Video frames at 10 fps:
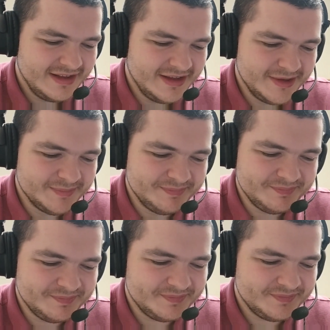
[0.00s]

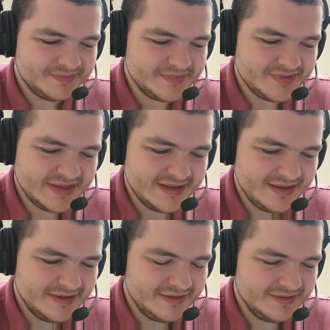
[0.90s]

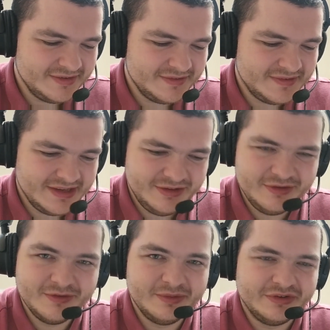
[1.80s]
Thank
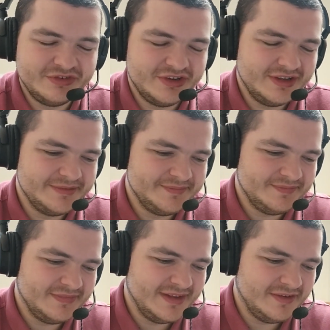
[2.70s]
you for watching,
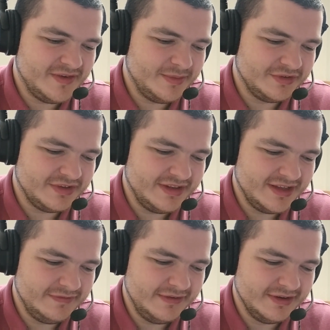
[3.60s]
everybody.
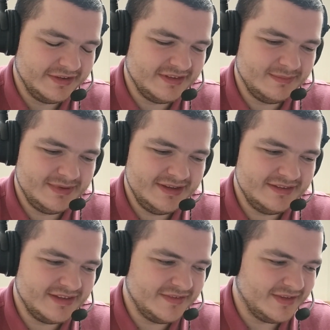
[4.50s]
If you liked it,
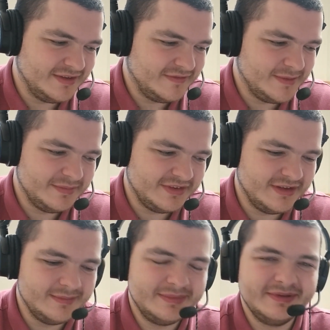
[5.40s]
please give it a thumbs
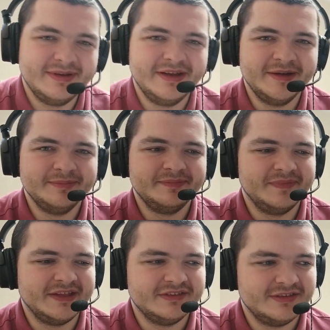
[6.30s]
up, and
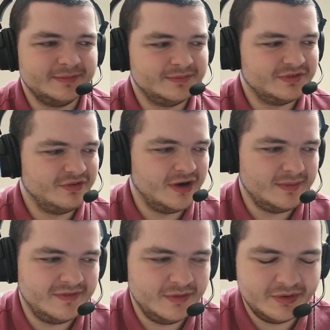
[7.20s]

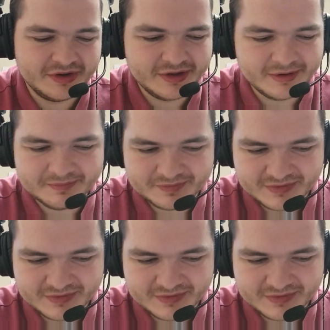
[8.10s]
subscribe if you want to